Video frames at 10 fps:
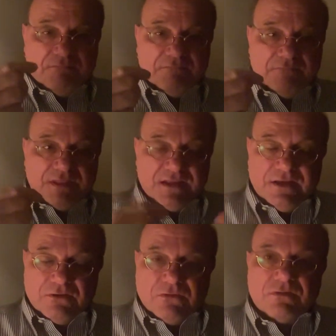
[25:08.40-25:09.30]
Within
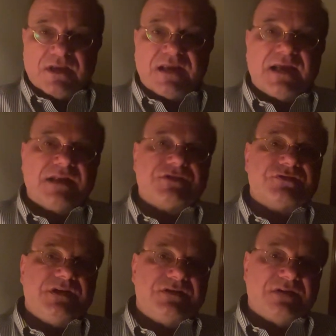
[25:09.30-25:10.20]
your own
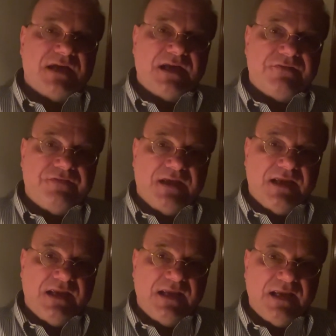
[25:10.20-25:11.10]
country, to have
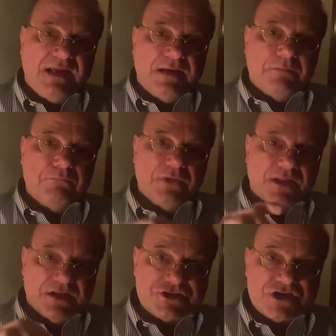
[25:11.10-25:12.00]
a
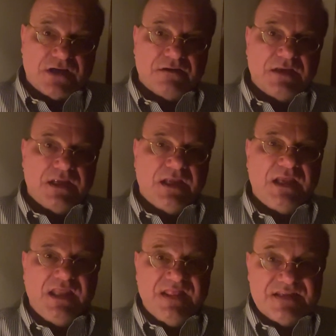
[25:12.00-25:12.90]
militia
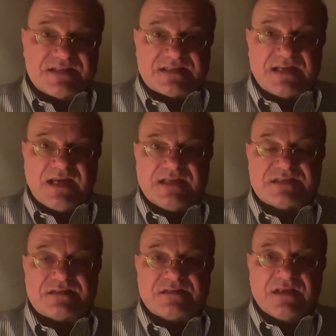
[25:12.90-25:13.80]
in this
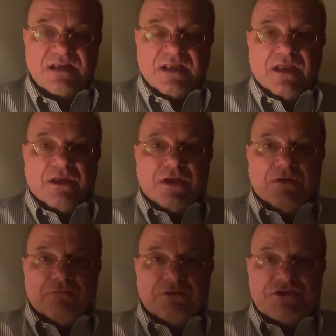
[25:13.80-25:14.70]
size,
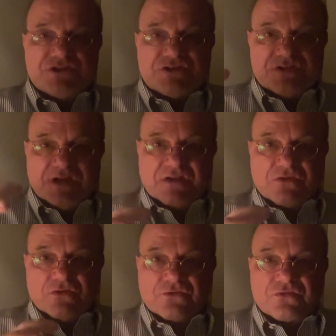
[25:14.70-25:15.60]
which is not
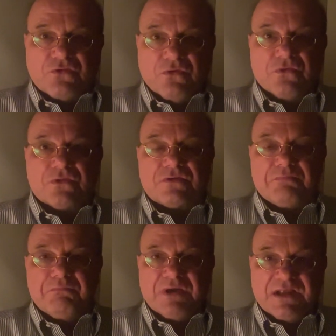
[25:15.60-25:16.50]
controlled
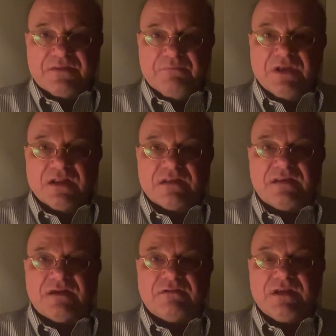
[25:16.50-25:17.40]
by the
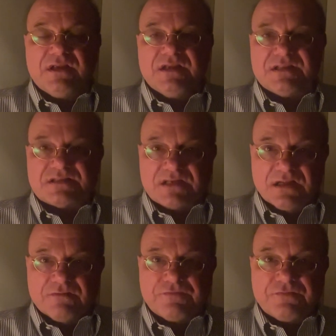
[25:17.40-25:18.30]
military
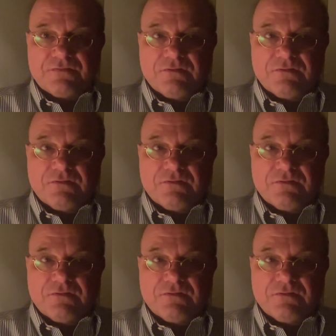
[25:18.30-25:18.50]
itself,